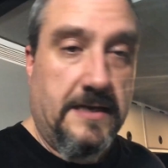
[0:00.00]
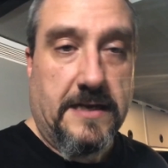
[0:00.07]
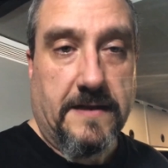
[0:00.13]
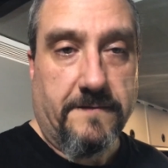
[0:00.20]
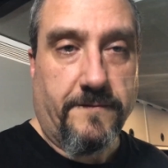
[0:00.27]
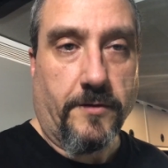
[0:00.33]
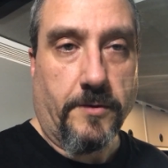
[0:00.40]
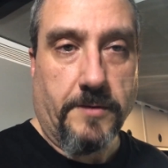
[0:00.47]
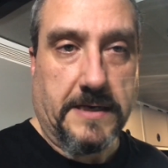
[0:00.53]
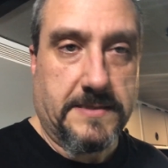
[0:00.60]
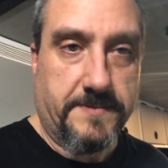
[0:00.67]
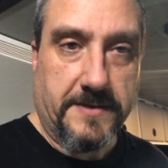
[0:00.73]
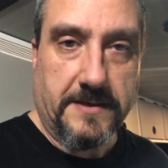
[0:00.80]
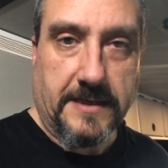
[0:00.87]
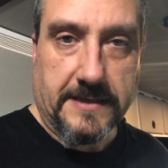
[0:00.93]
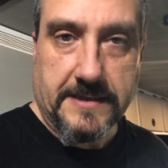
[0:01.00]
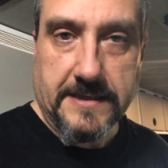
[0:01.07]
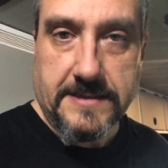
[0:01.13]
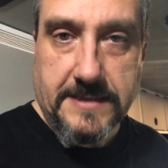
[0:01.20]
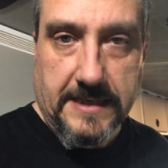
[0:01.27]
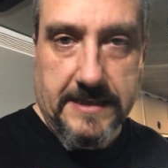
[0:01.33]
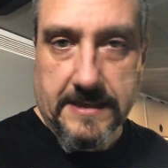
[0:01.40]
and for a recipe like
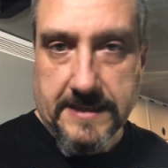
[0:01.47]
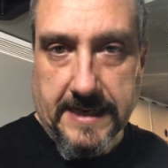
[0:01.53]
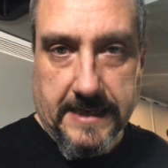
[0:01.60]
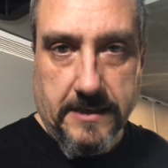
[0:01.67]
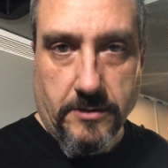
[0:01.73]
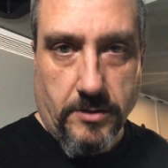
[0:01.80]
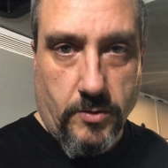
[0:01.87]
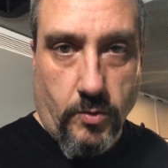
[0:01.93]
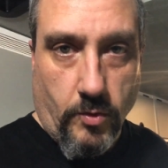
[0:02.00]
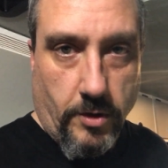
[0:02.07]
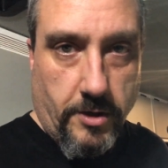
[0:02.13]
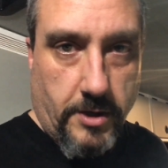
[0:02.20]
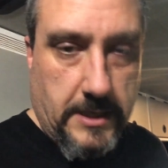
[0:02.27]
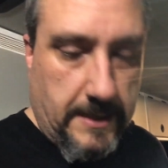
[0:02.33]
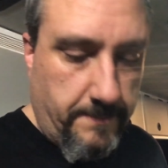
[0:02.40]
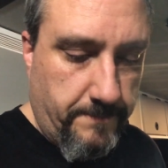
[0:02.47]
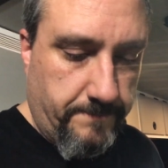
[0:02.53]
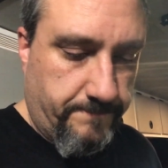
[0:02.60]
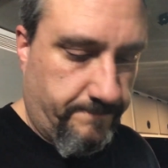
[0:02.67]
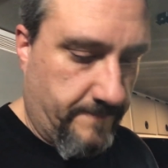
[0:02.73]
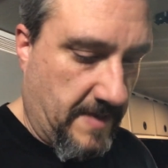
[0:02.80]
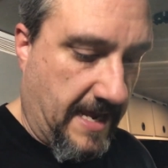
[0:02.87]
this I can take out a 1/4 cup,
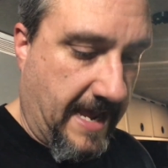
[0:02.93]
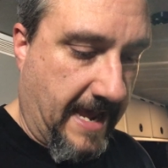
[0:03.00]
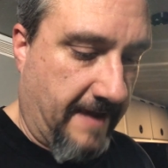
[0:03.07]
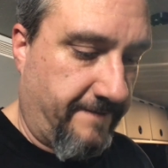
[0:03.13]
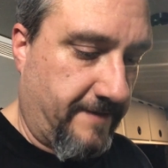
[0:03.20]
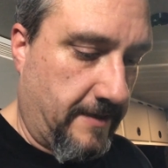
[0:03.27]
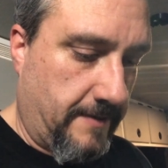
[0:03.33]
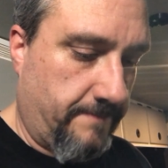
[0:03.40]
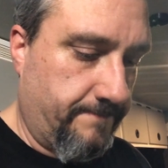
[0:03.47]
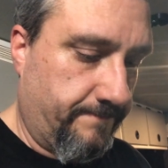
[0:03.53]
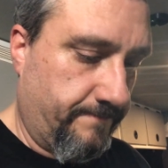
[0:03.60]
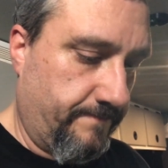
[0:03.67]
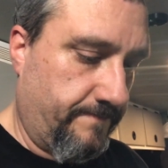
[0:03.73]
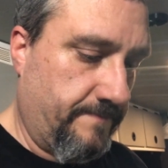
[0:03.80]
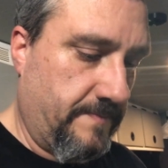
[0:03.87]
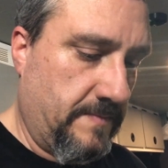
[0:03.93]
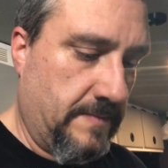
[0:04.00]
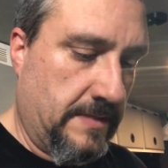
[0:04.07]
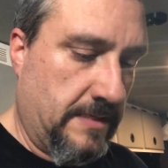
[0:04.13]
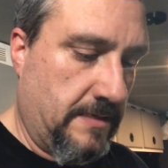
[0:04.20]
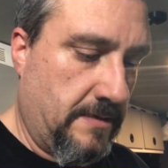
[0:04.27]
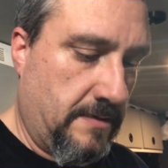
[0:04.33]
a 1/2 cup,
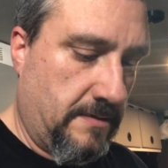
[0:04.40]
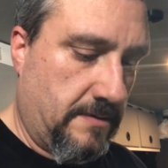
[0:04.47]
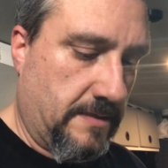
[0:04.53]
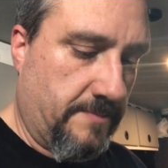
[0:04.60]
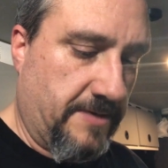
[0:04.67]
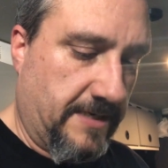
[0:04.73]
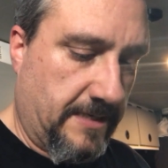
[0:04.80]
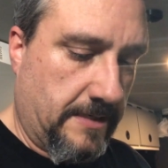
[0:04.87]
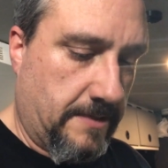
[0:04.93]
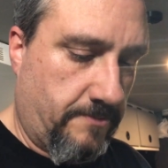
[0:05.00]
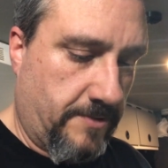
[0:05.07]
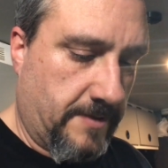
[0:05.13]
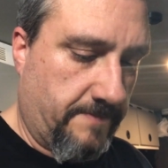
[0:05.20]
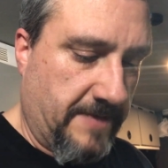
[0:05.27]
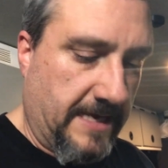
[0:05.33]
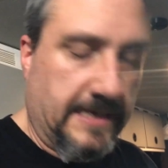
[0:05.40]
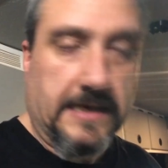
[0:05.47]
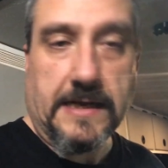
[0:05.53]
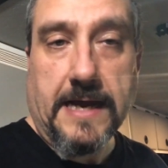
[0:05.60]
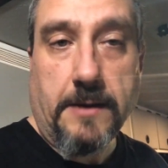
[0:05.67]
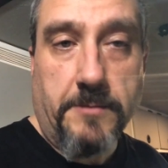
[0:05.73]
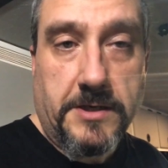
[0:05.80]
depending on what I'm
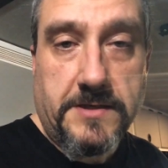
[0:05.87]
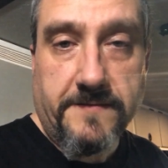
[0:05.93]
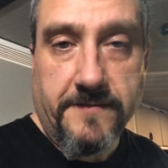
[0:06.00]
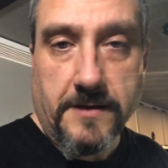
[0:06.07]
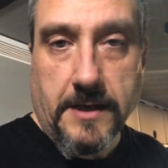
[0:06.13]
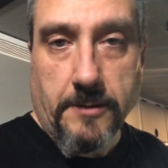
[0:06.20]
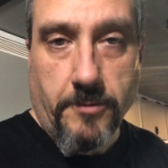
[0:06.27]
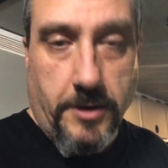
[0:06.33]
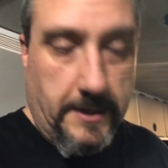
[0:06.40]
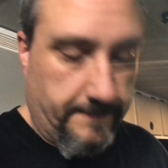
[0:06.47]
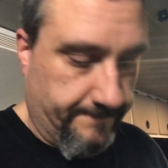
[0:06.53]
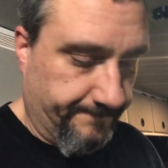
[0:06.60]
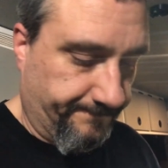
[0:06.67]
making, how much of it I want.